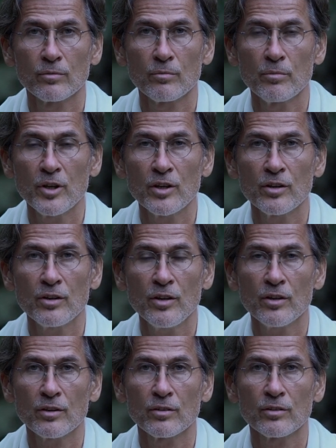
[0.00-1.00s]
being
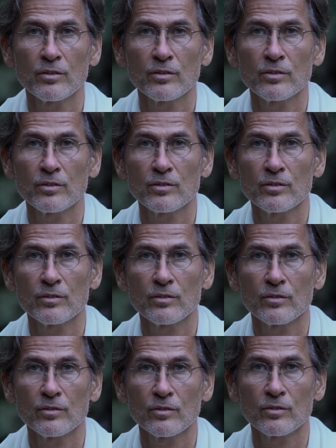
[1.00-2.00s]
here
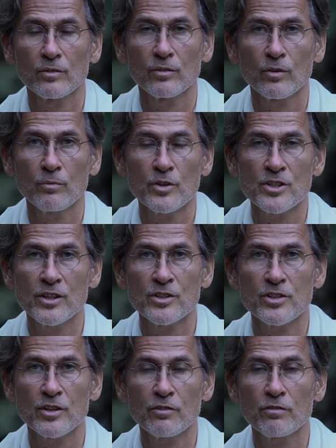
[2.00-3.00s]
uh, obviously
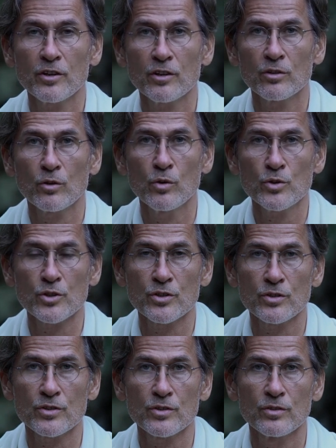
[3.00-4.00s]
is an affair in
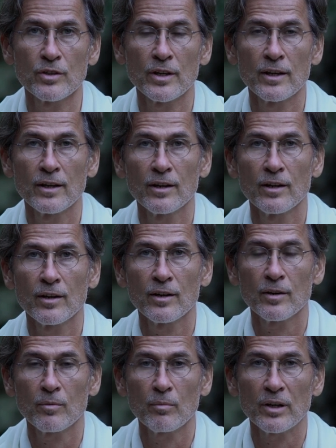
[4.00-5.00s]
consciousness,
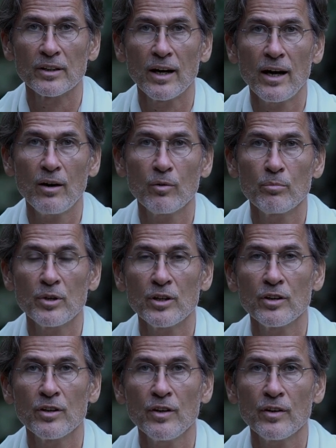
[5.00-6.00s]
but our being
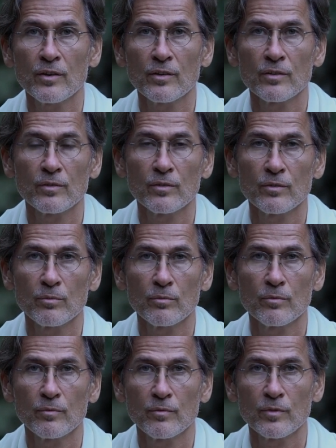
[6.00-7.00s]
here,
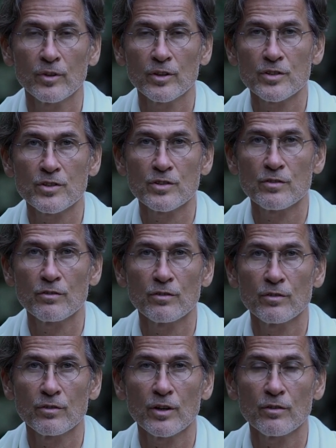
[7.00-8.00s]
this
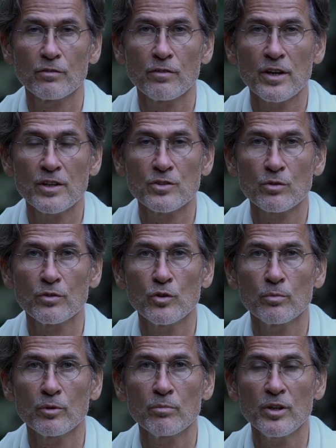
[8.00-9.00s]
uh, phase of
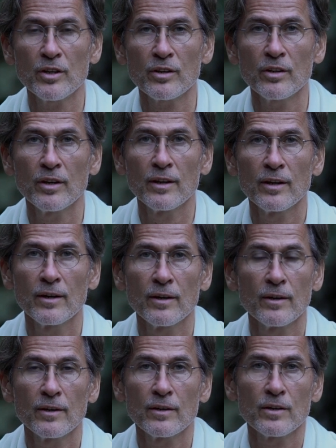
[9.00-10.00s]
human being,
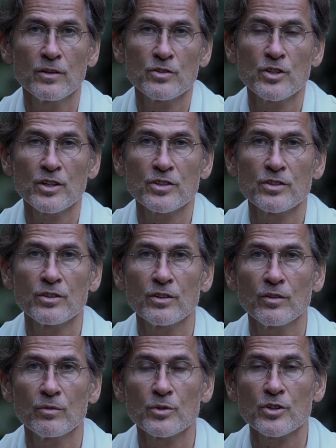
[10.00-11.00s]
is just
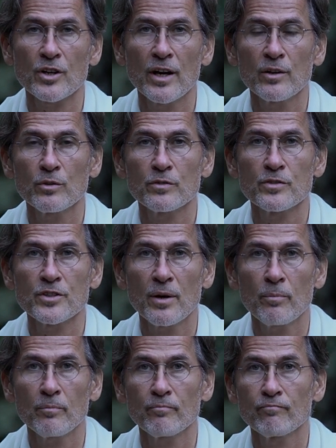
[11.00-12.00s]
uh, was kind of
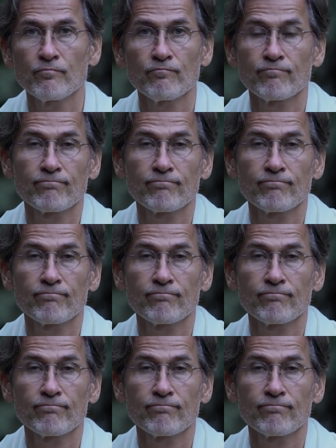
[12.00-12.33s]
some